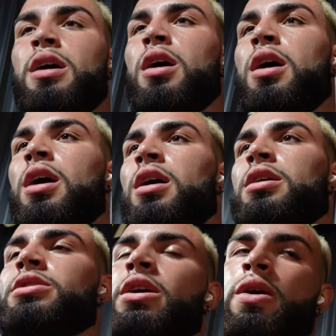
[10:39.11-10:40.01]
Uh,
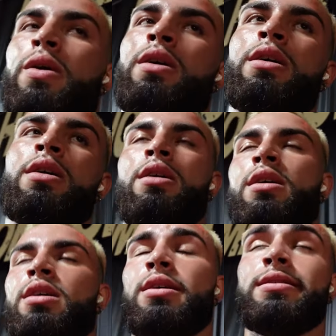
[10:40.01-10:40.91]
so
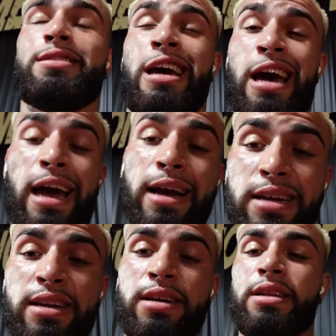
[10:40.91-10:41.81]

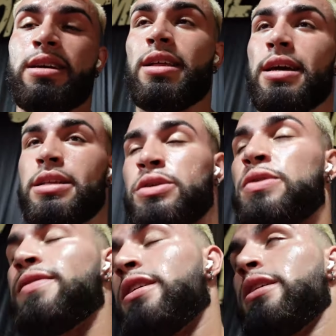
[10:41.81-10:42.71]
technically like
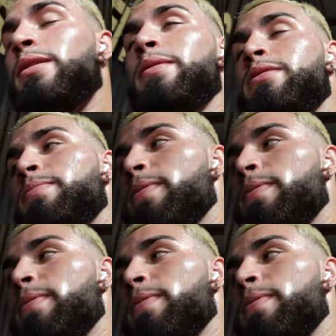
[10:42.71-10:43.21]
two videos,